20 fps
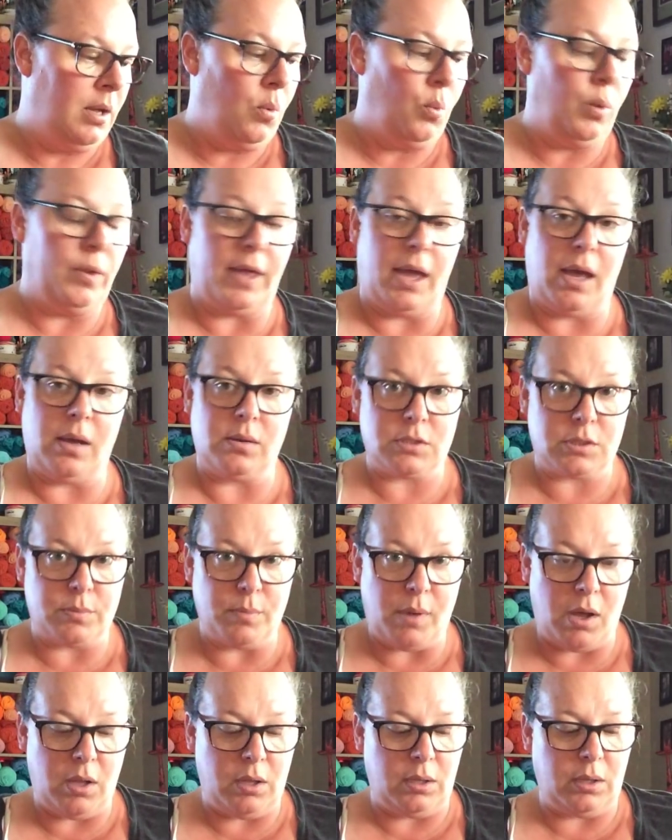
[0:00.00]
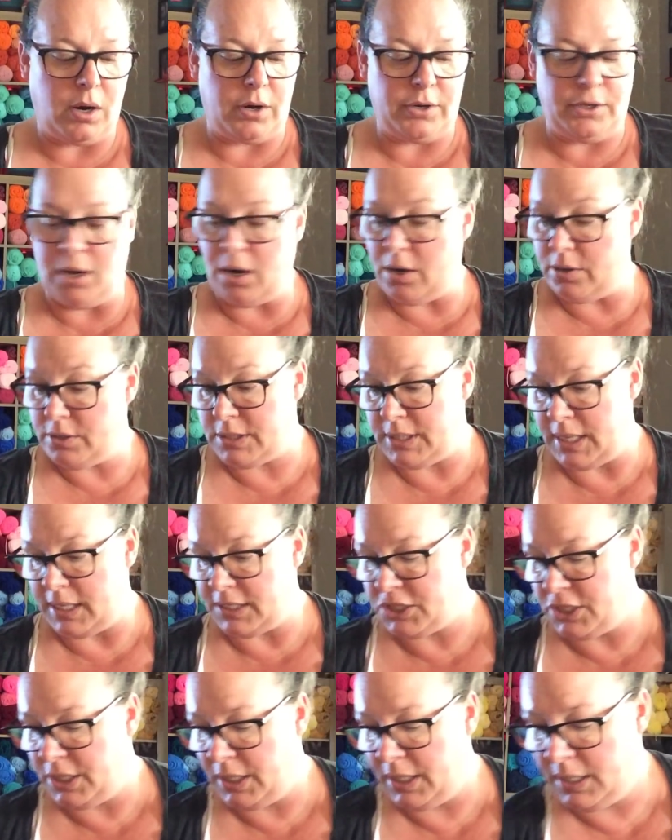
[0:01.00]
with how small our yarn
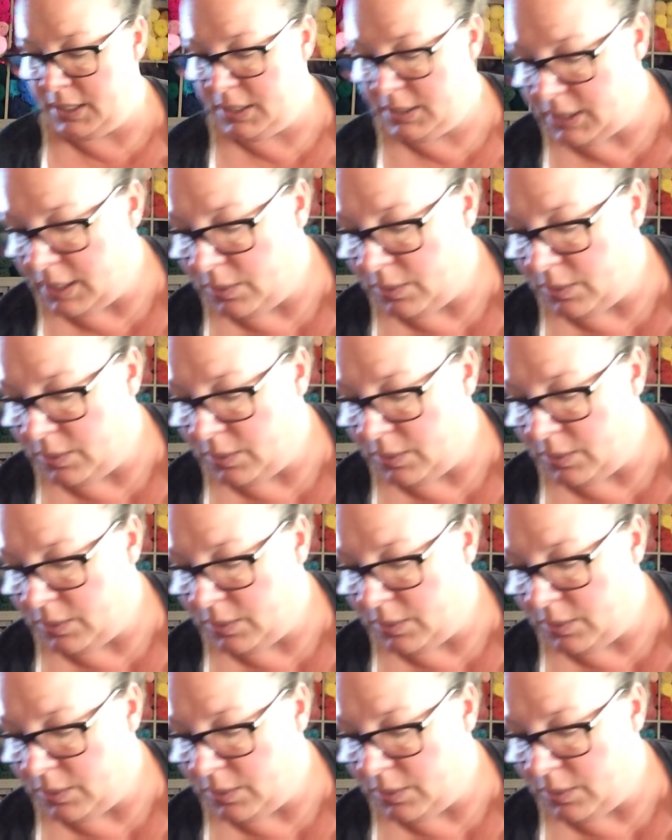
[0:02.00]
section is